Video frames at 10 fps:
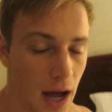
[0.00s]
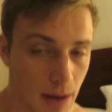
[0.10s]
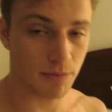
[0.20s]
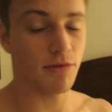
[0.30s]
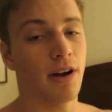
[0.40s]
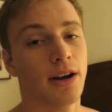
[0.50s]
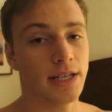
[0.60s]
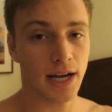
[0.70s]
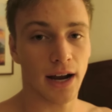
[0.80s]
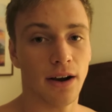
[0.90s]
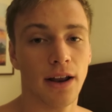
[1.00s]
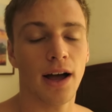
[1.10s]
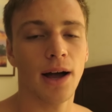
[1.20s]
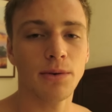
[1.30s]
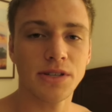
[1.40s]
I'm very tired.
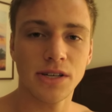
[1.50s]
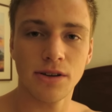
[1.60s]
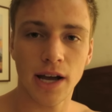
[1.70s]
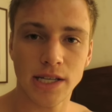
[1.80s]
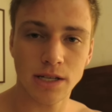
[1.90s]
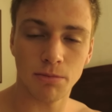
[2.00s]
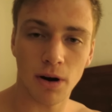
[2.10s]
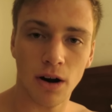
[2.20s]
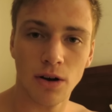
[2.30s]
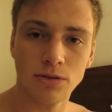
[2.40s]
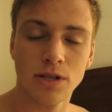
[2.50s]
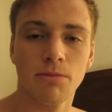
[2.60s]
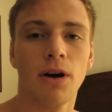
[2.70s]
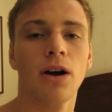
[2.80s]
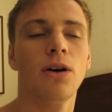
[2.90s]
I will see you guys tomorrow.
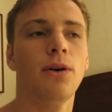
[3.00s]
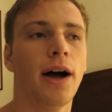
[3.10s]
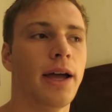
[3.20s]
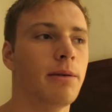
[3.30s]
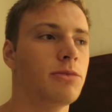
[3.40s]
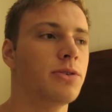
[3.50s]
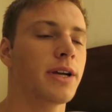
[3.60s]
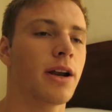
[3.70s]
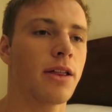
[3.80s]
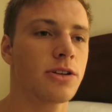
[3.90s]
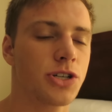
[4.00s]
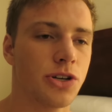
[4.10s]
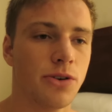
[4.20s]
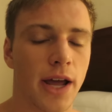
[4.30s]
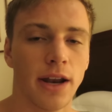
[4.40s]
Tomorrow I am doing another
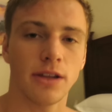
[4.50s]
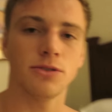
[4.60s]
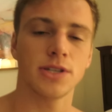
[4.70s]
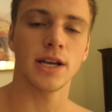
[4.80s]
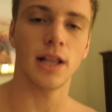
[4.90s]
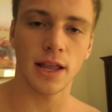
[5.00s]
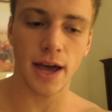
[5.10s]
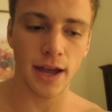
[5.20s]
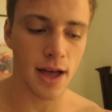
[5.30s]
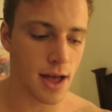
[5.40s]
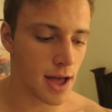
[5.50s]
shoot at UCLA.